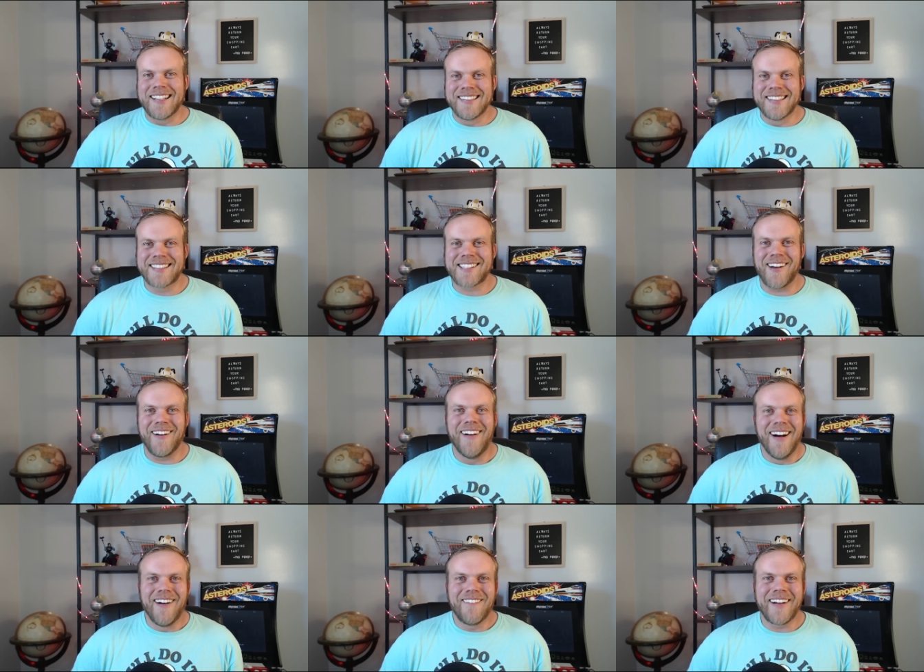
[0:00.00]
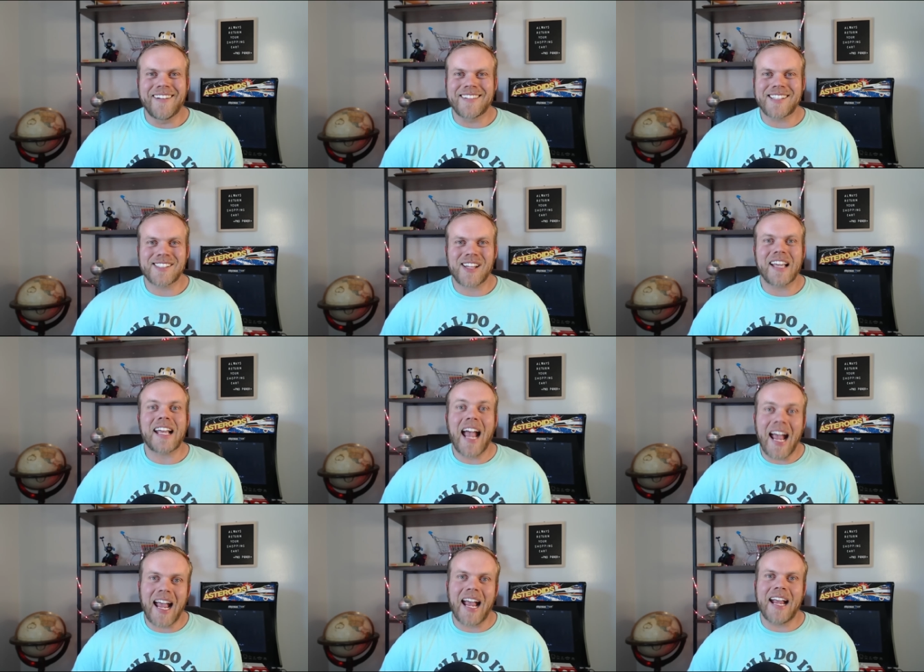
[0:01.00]
So we were just like,
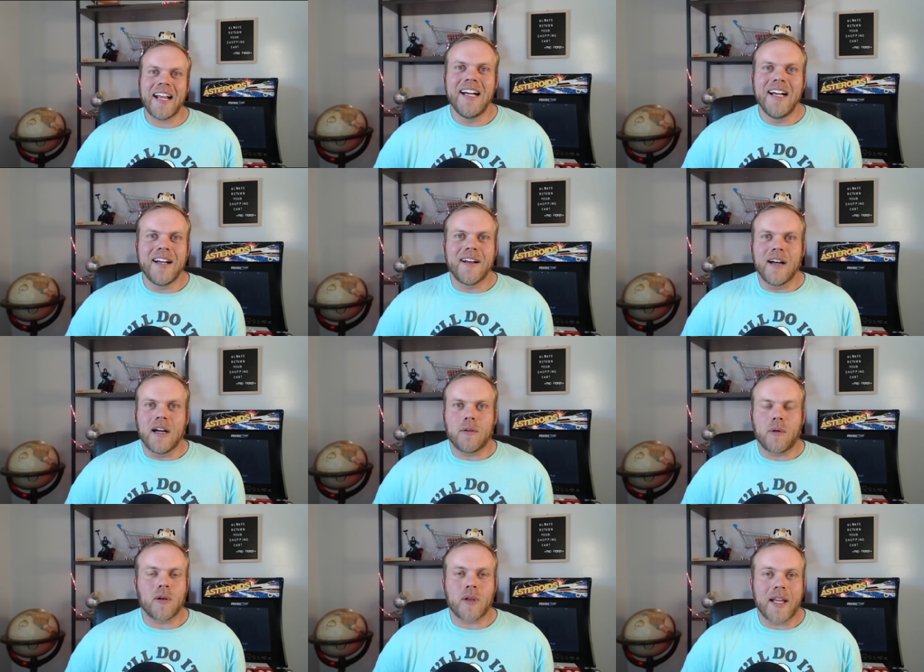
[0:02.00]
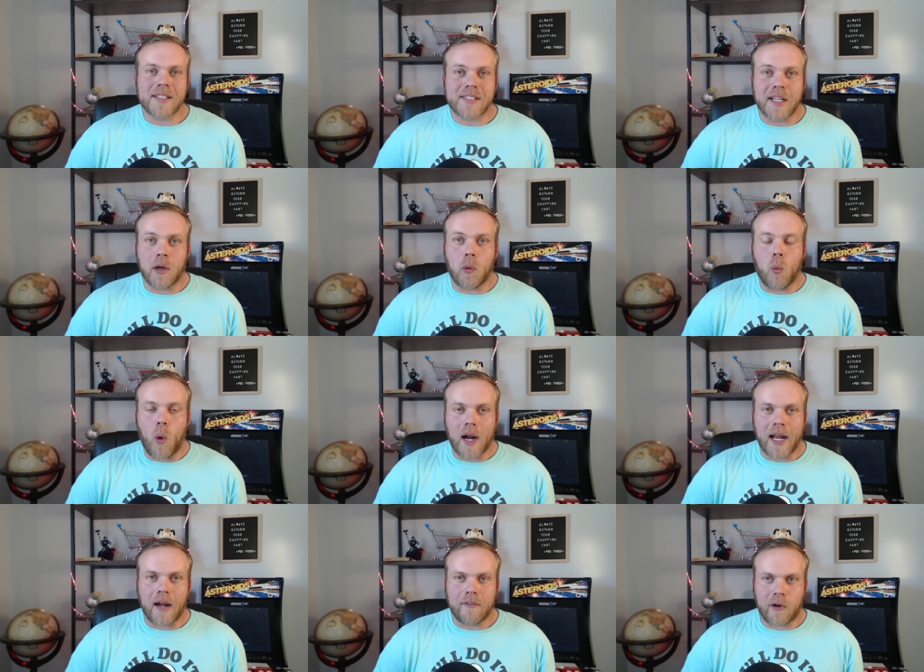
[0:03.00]
hey, we'll list it,
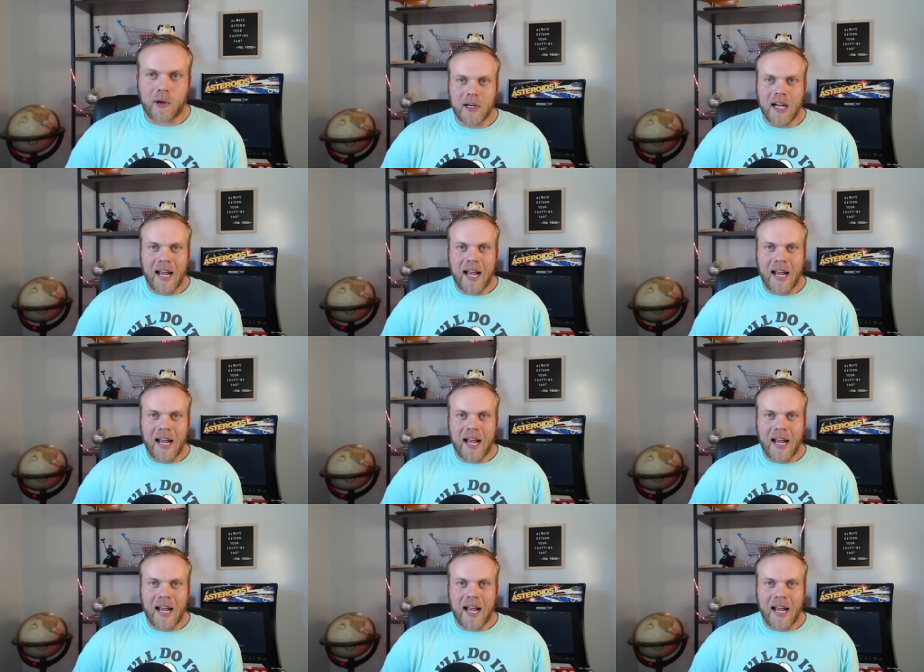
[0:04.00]
whatever.